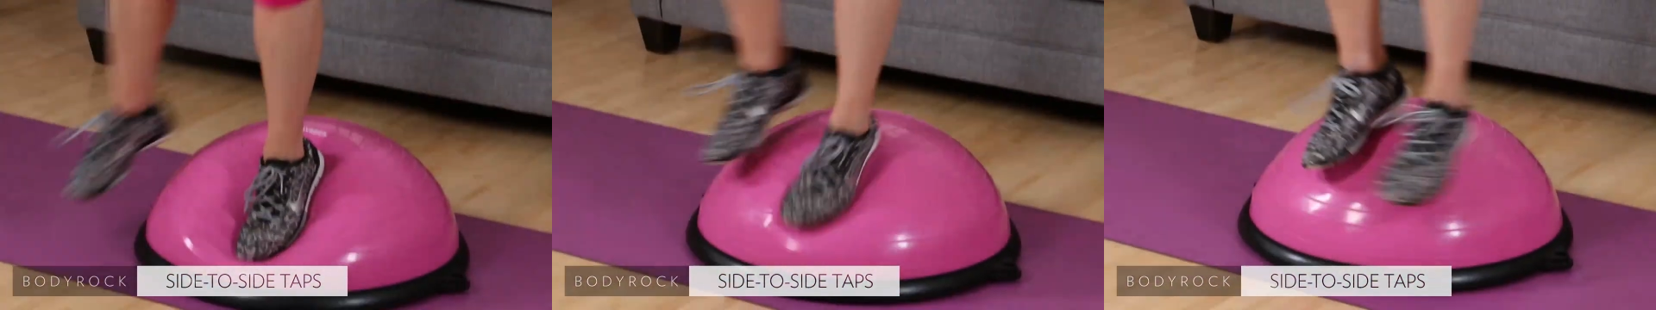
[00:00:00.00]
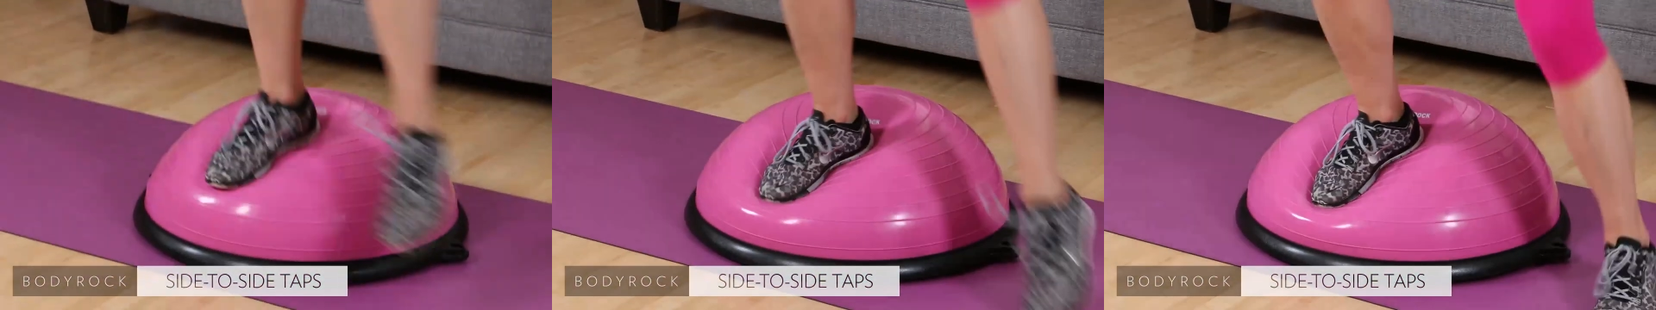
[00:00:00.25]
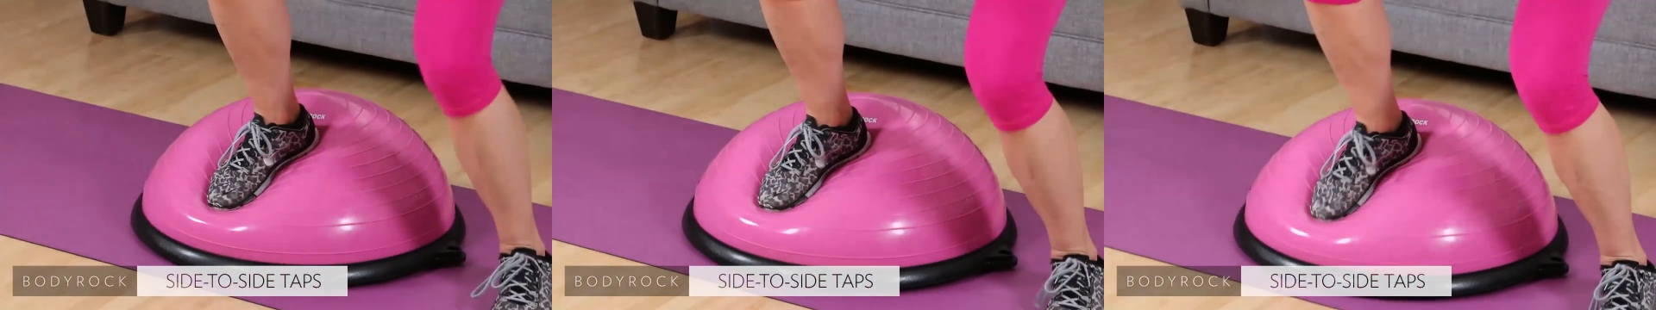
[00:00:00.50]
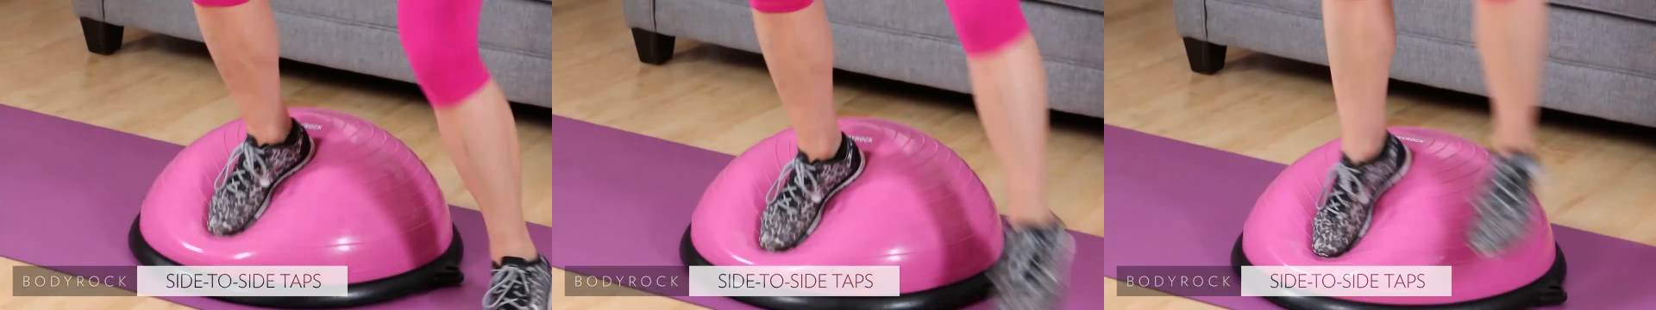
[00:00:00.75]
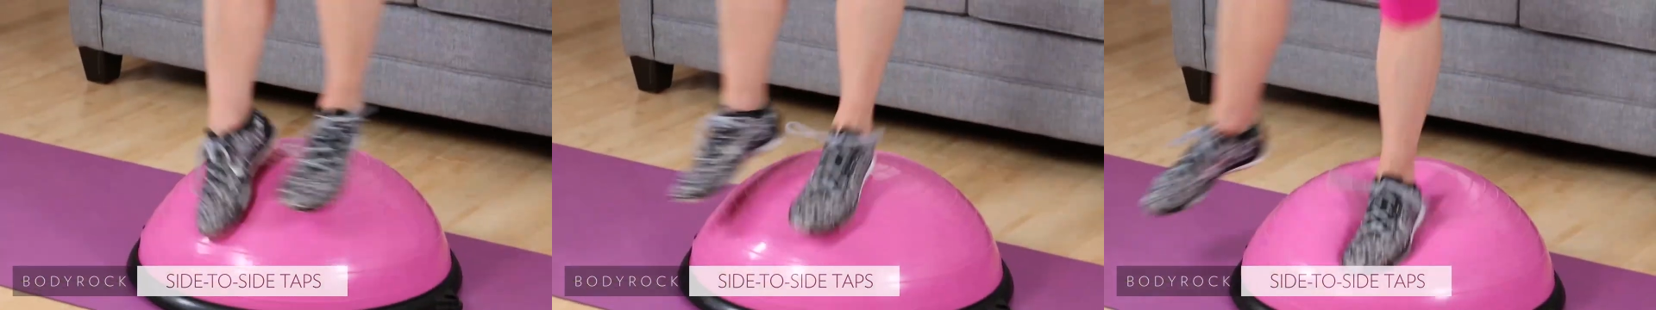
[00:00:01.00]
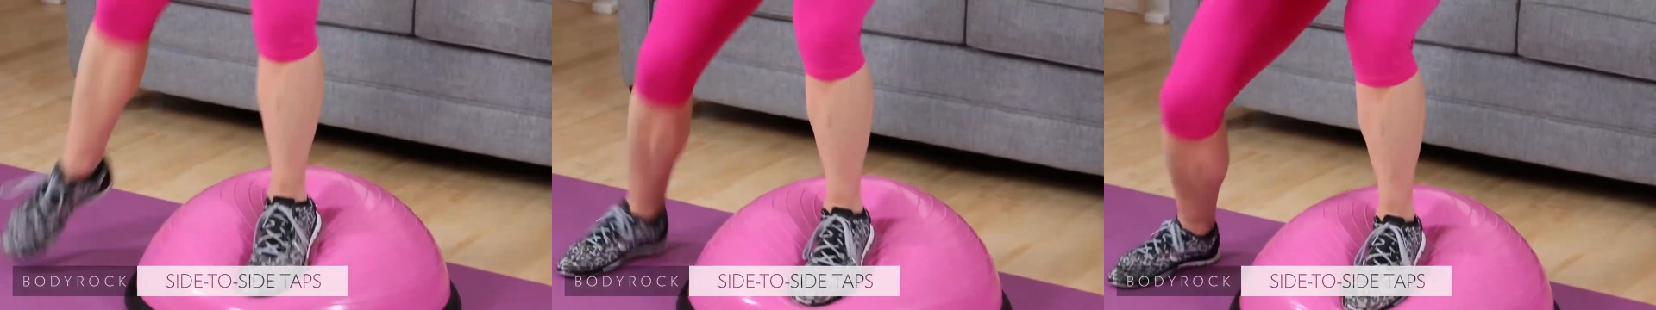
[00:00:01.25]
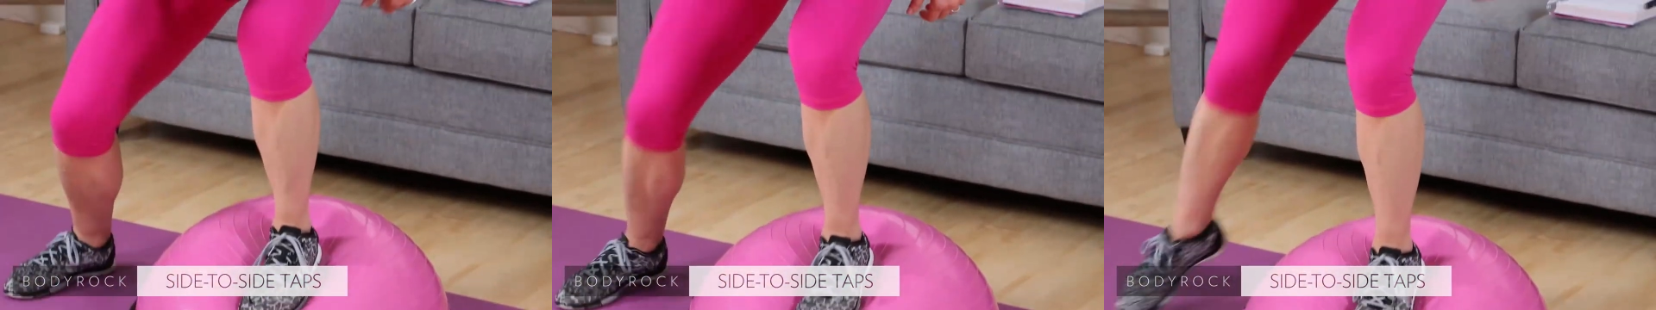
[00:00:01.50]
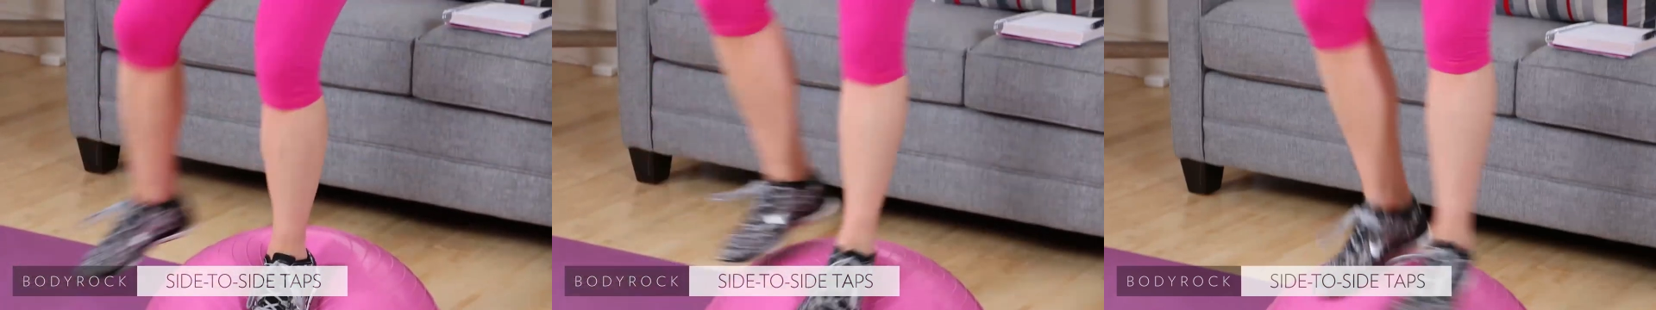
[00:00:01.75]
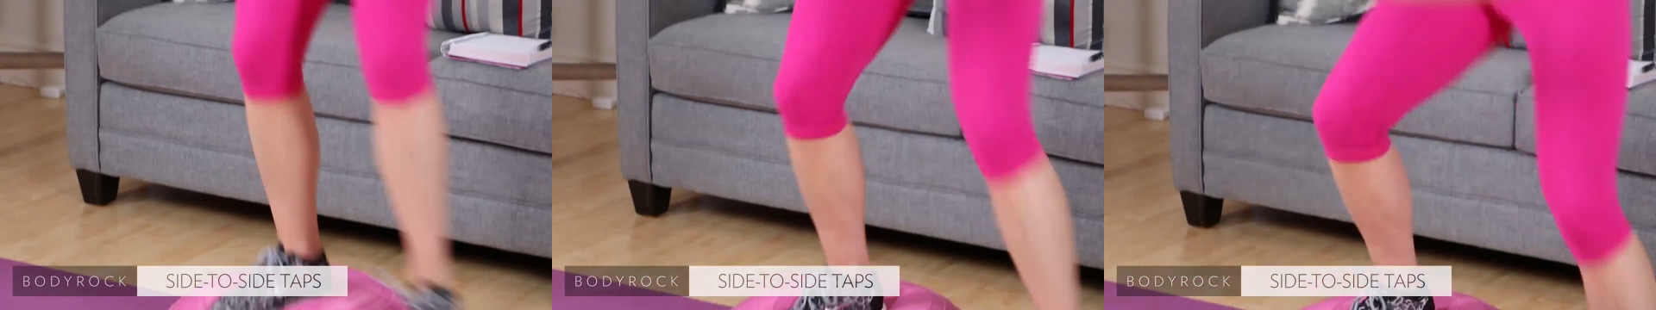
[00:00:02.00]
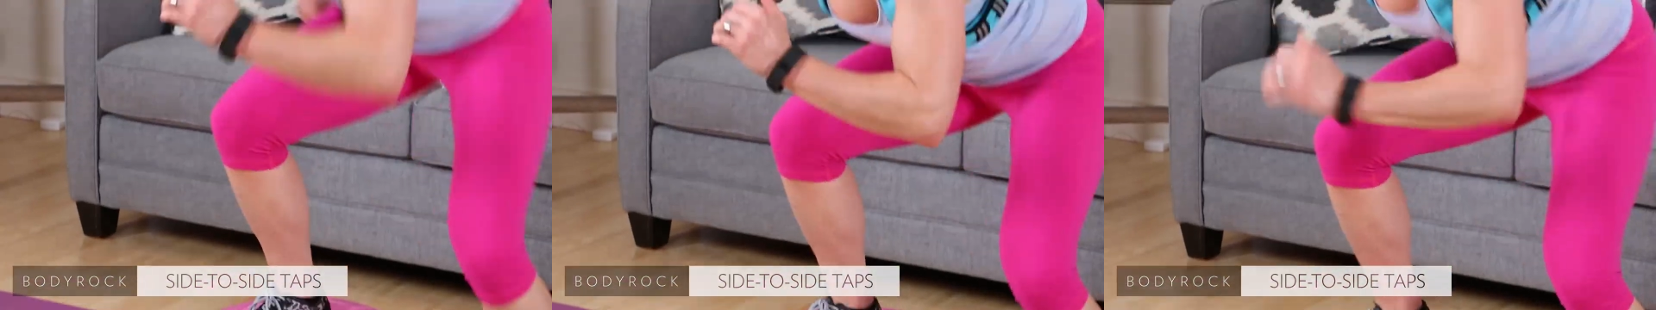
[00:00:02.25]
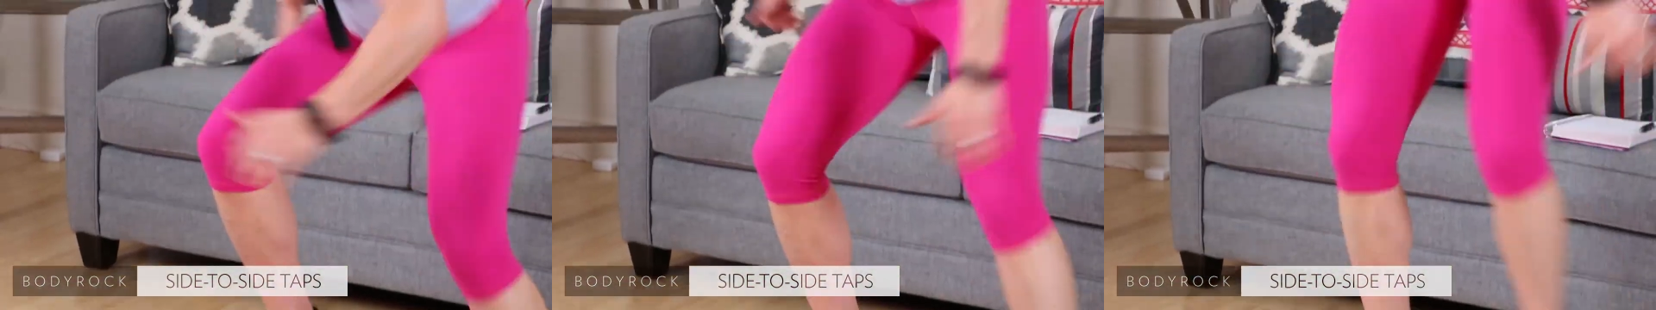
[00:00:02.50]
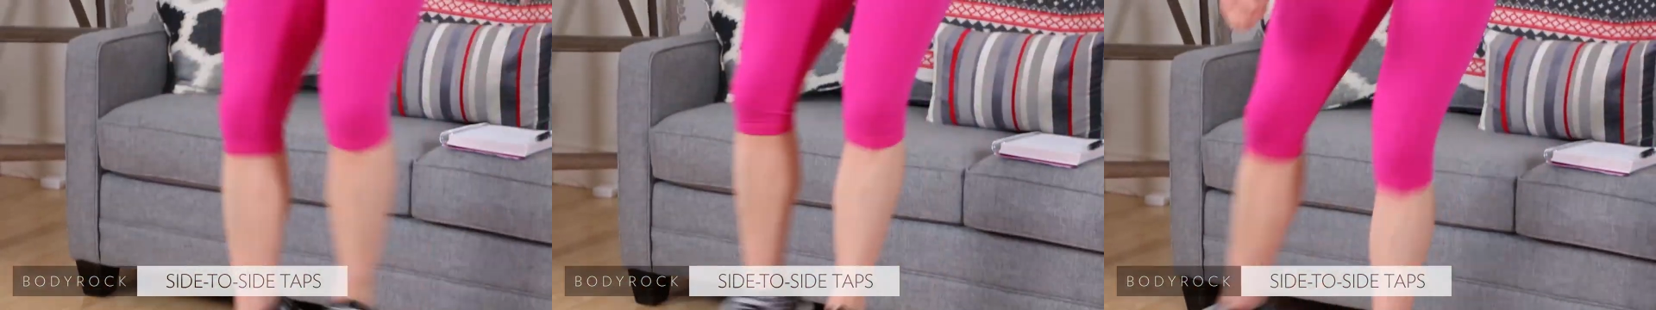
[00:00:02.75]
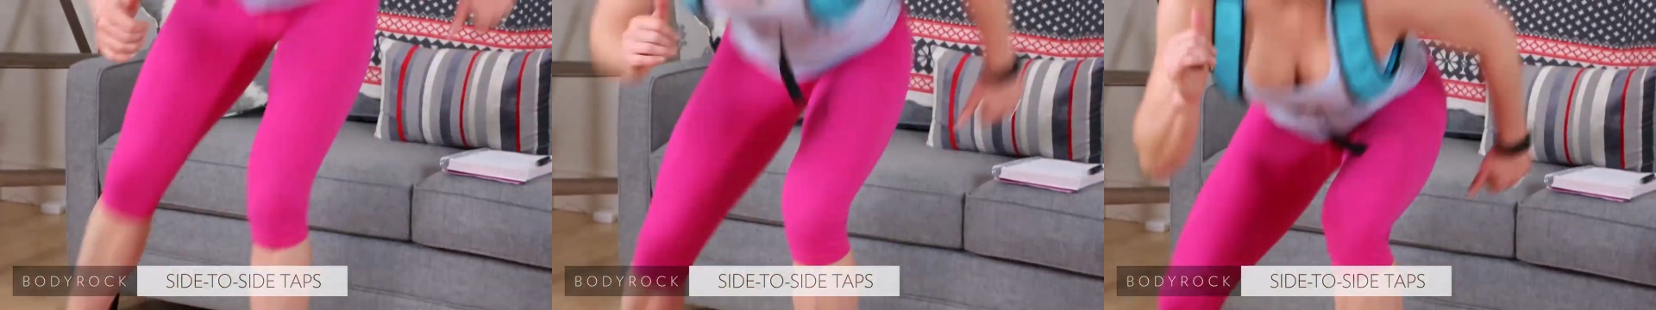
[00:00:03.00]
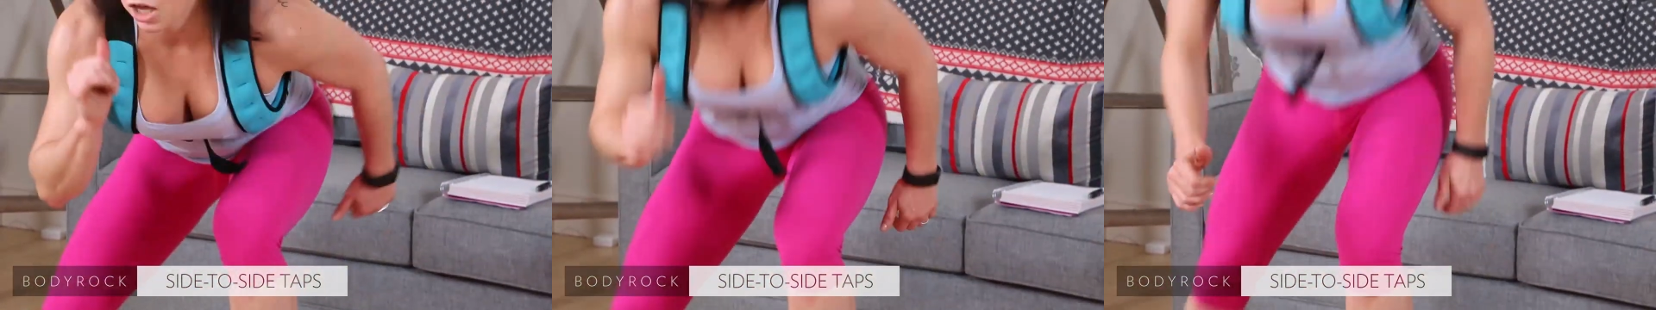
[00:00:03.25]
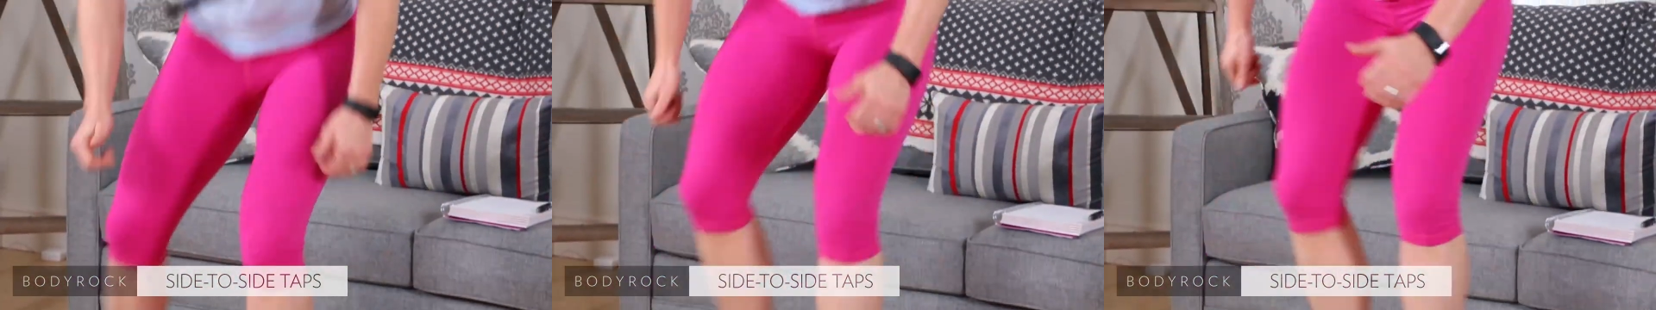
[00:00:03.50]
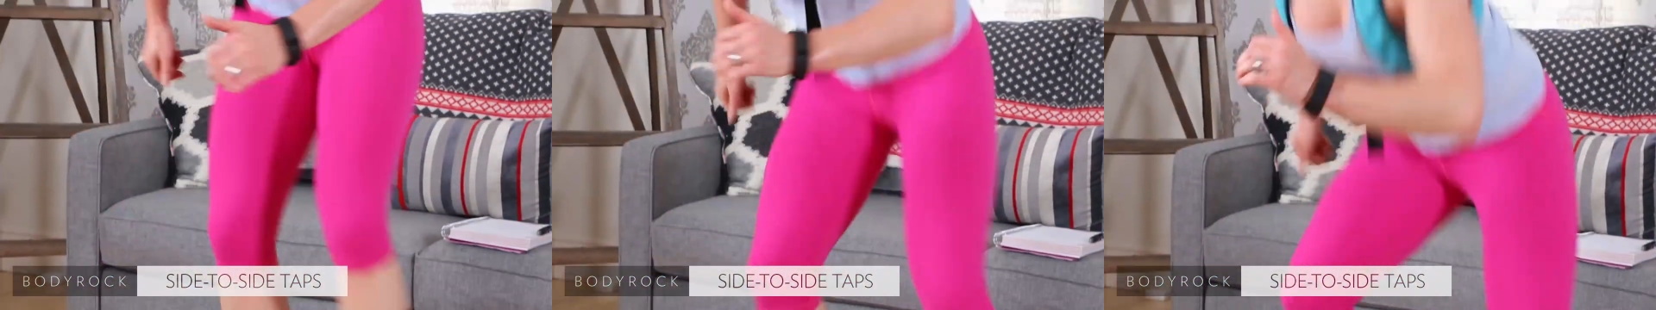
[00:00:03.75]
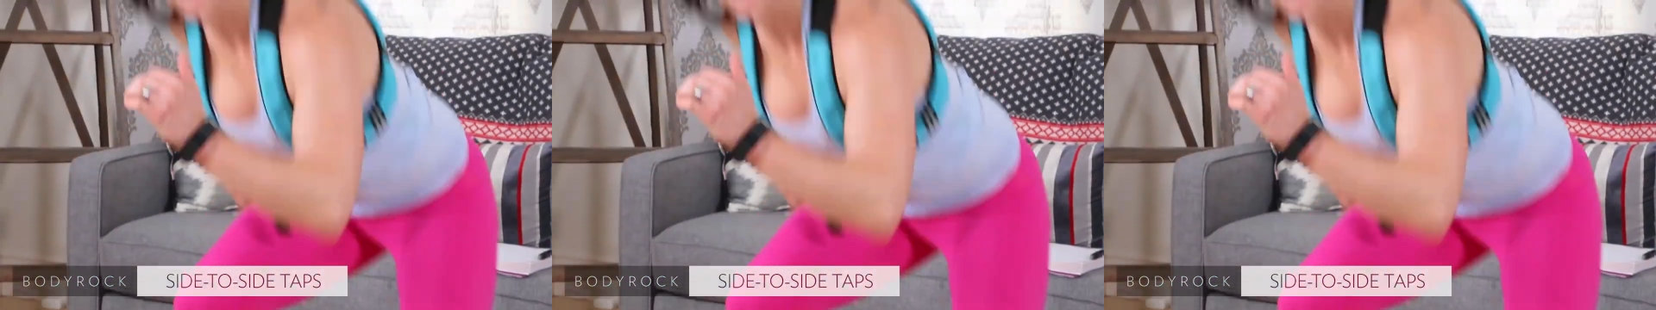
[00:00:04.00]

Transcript: (no speaker visible)